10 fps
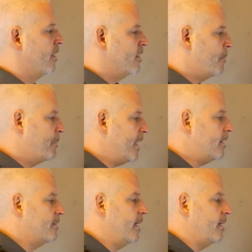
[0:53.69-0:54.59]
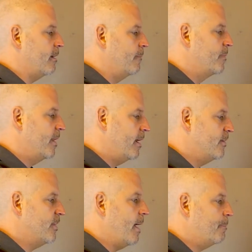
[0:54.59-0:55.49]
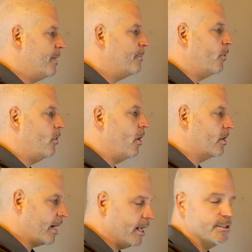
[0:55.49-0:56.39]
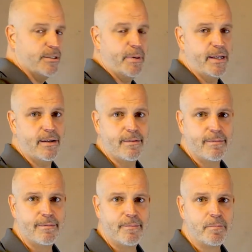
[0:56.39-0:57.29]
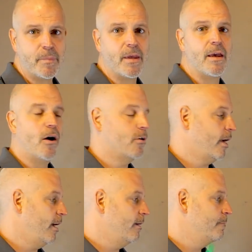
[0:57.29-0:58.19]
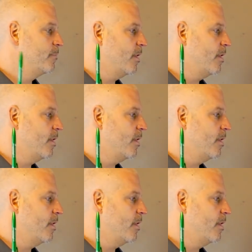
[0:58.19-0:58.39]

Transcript: the big thing is that people are constipated, okay?